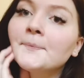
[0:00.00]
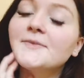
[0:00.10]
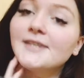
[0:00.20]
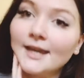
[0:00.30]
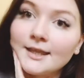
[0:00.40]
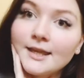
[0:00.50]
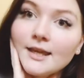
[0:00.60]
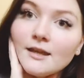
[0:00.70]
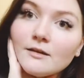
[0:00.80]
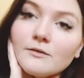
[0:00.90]

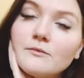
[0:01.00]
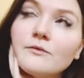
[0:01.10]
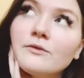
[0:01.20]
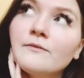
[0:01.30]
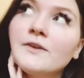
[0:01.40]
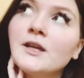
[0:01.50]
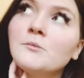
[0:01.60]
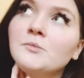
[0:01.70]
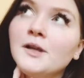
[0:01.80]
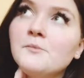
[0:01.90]
daily via
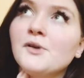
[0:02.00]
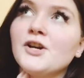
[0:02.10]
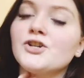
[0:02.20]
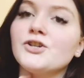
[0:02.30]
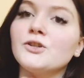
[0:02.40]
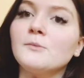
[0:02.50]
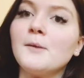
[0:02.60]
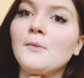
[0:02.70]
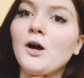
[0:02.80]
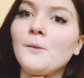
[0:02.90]
blood pressure. So my
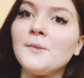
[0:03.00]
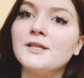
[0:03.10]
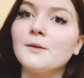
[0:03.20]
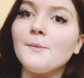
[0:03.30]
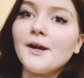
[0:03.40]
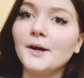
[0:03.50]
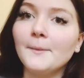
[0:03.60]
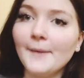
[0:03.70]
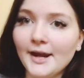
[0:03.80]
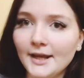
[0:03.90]
mom is a
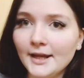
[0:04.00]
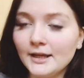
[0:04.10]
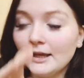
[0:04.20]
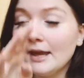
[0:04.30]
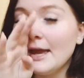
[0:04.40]
paramedic.